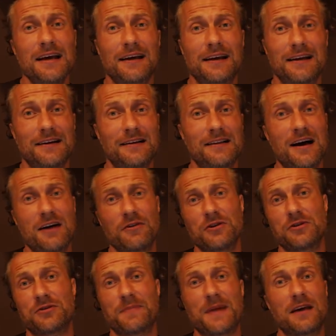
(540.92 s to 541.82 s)
can allow
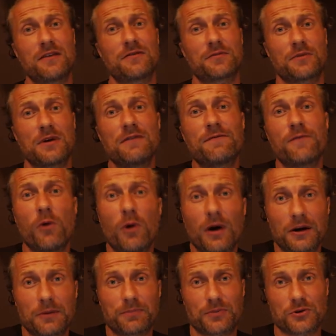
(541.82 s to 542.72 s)
you to make
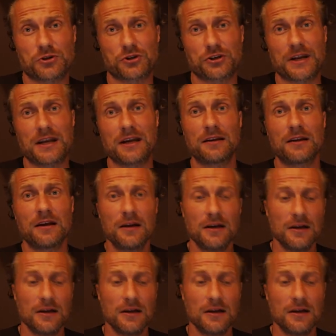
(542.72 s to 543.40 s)
300-400%.